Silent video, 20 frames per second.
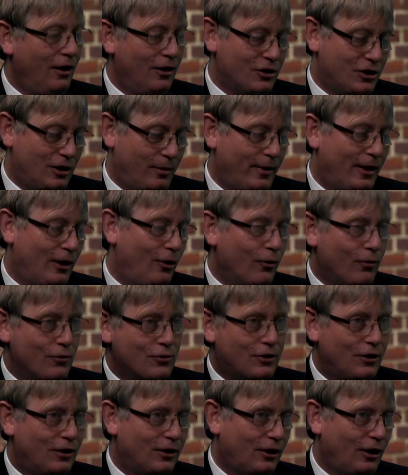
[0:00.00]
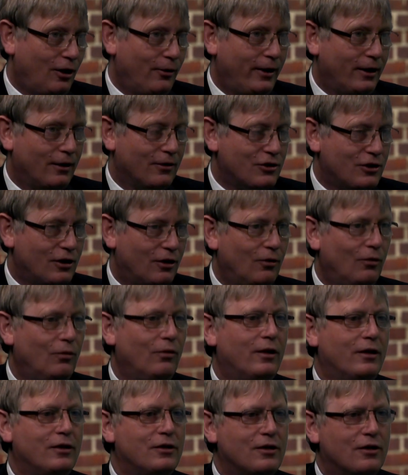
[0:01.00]
some of that oil is going to go in. So
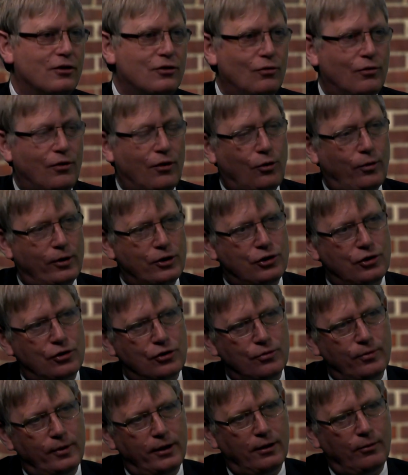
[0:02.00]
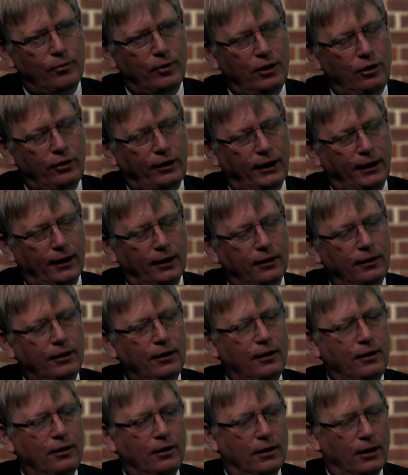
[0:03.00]
all these are the sort of questions we're looking at.
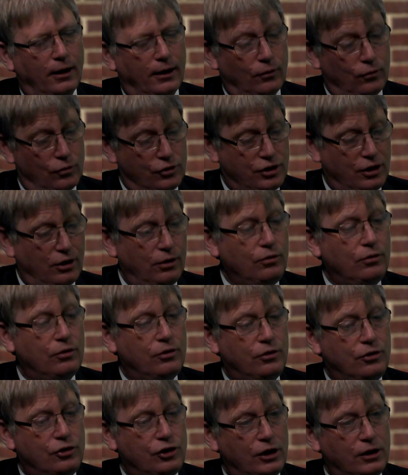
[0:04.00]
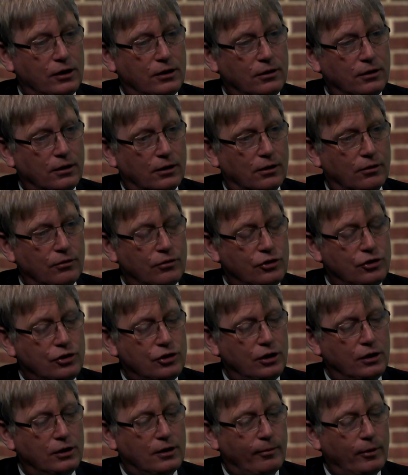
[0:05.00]
And also,
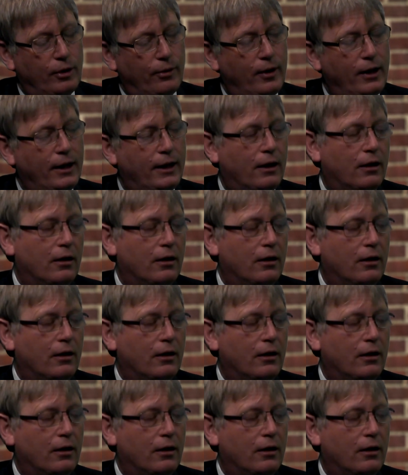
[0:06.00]
GWA,